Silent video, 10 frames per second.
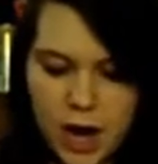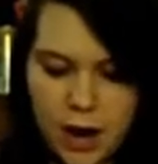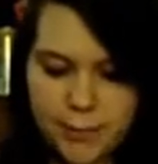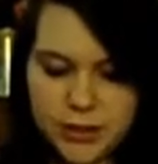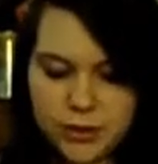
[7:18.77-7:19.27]

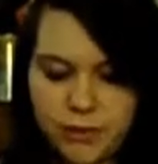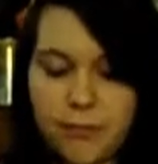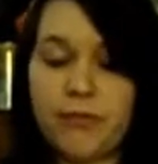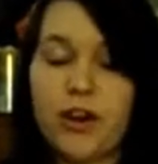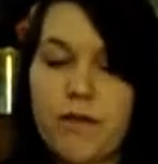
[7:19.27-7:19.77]
um, this is
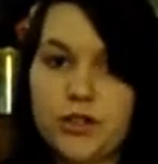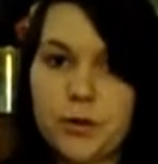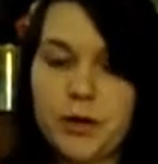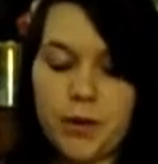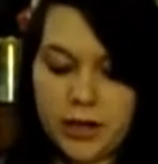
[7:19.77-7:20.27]
from Forever
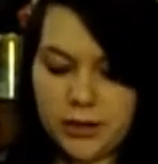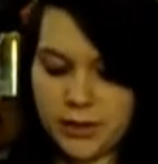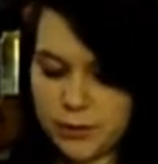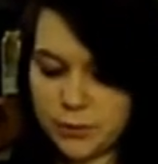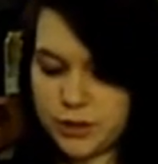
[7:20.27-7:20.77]
21.
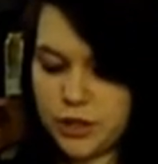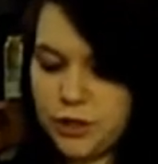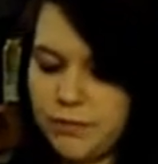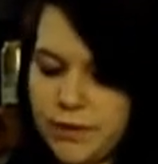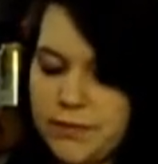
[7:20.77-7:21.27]
This was
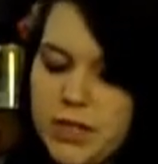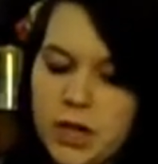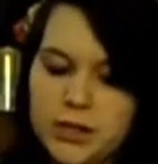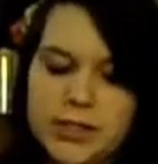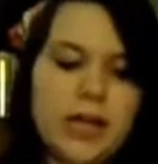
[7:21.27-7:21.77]
250
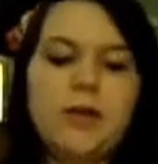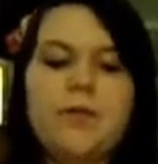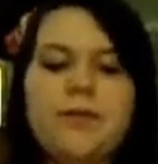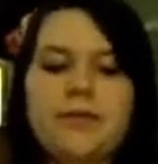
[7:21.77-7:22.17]
on sale.